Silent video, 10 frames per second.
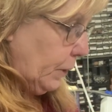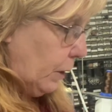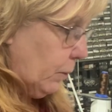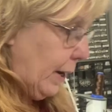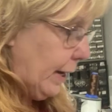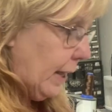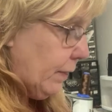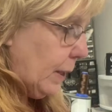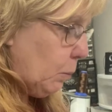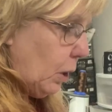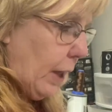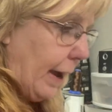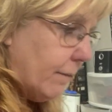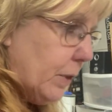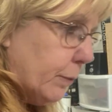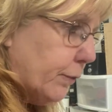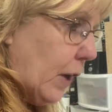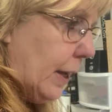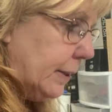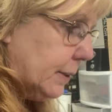All right. And then we'll have the
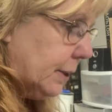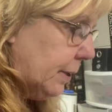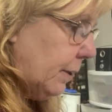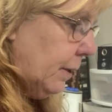front.